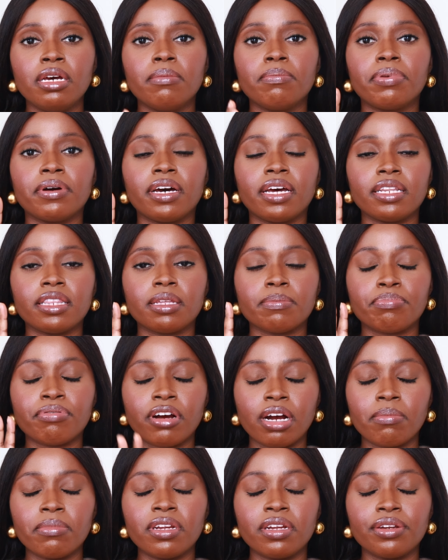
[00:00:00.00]
but the
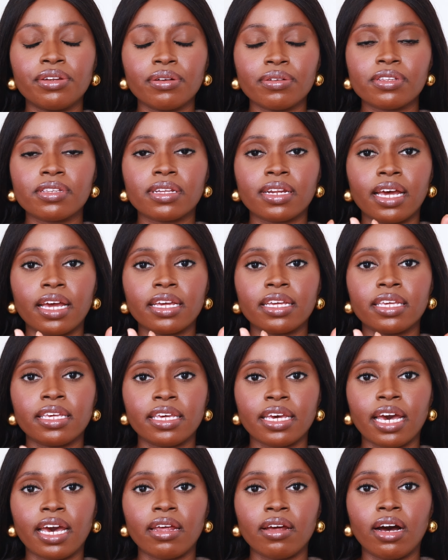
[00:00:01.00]
prominent notes that I
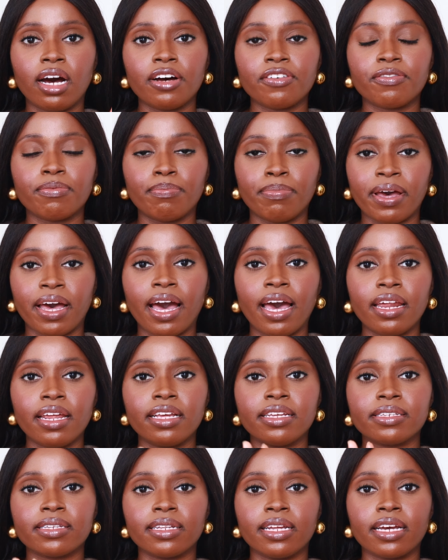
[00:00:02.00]
get off bat
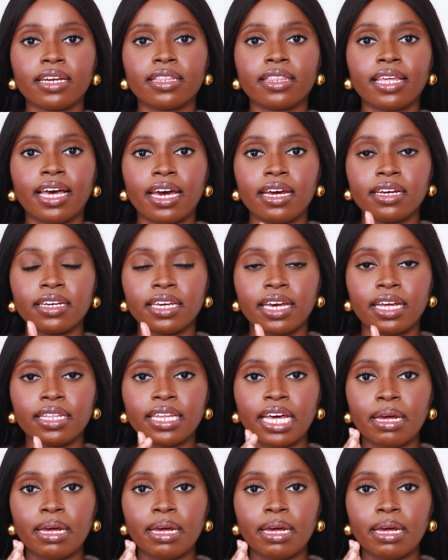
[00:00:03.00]
is like that, again,